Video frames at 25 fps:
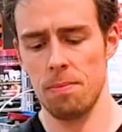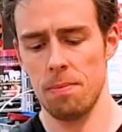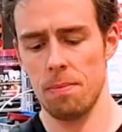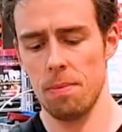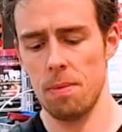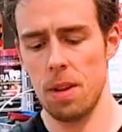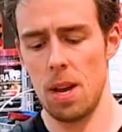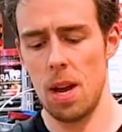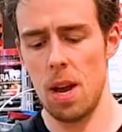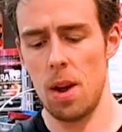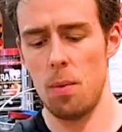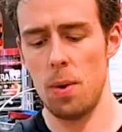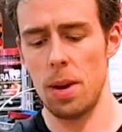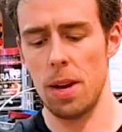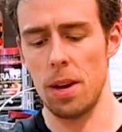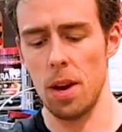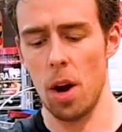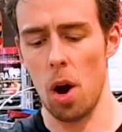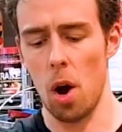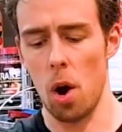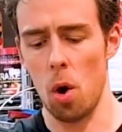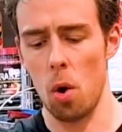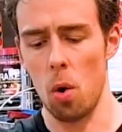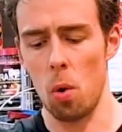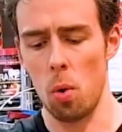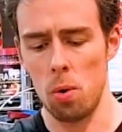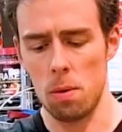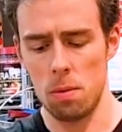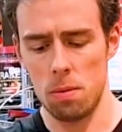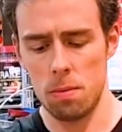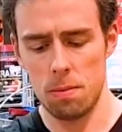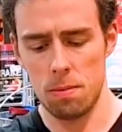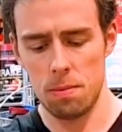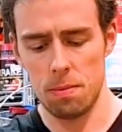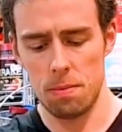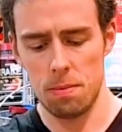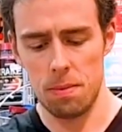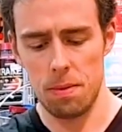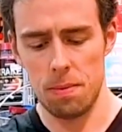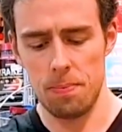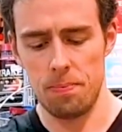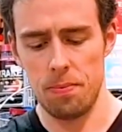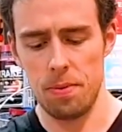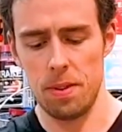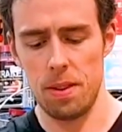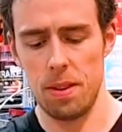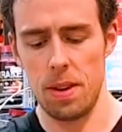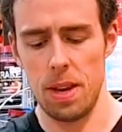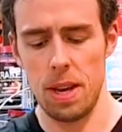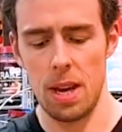There we go.
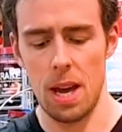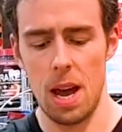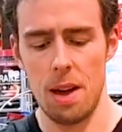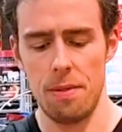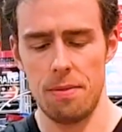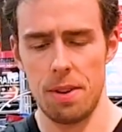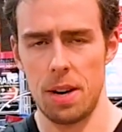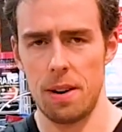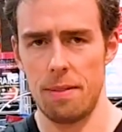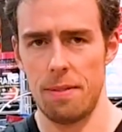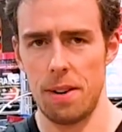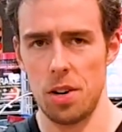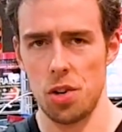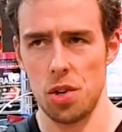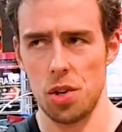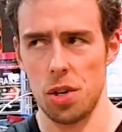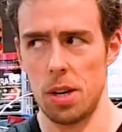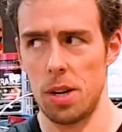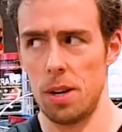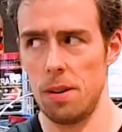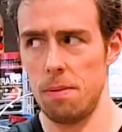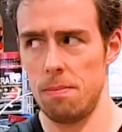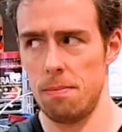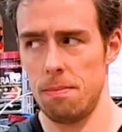He gave in eventually.